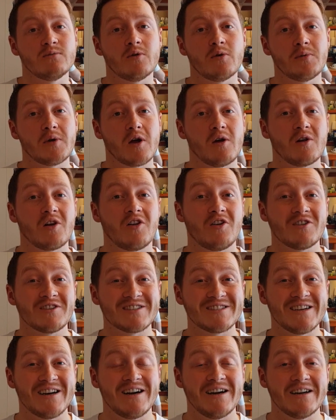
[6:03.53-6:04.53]
We're going to be going
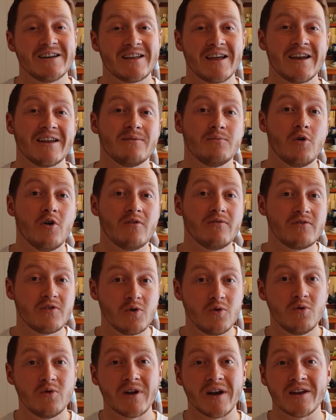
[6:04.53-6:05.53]
alongside, getting more
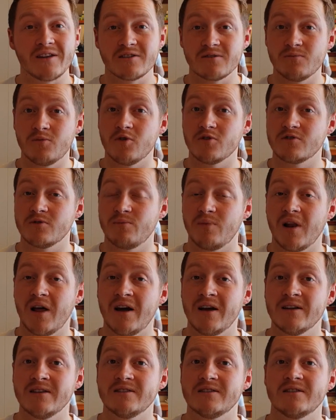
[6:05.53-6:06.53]
fuel, getting some more
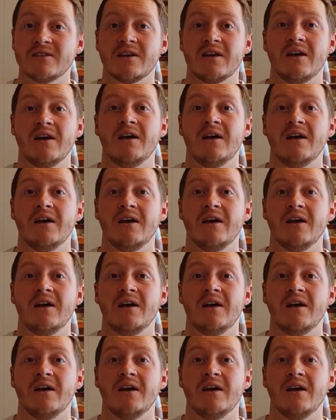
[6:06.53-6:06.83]
supplies,